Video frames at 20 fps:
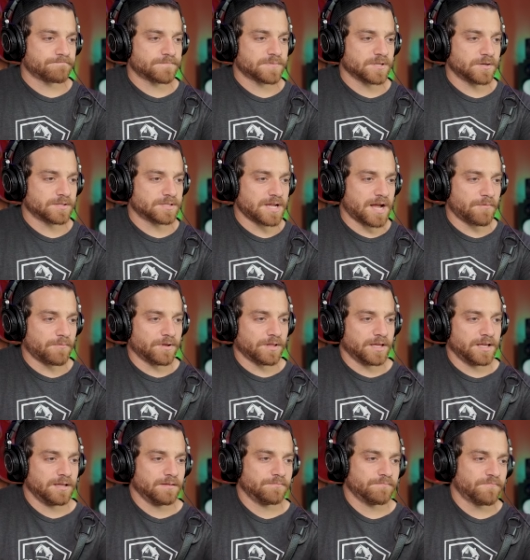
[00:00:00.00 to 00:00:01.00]
So it's not
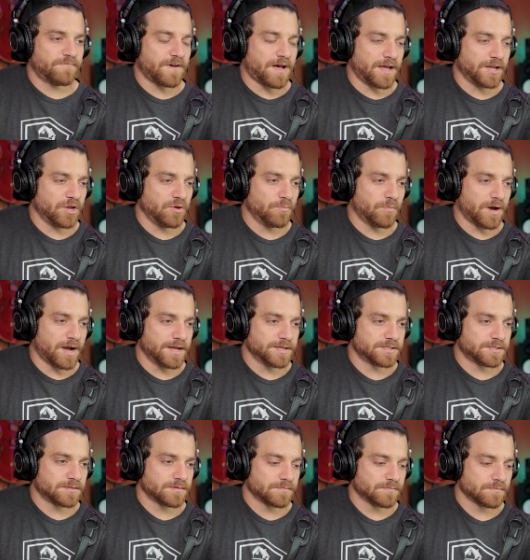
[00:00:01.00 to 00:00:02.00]
really
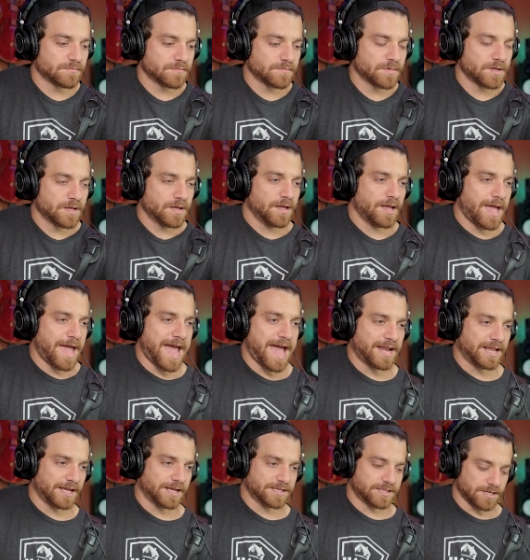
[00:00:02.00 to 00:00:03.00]
volume-wise
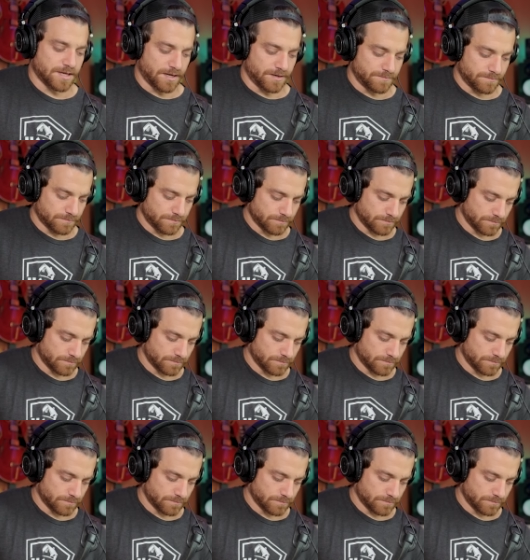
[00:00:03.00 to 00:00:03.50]
adding a ton.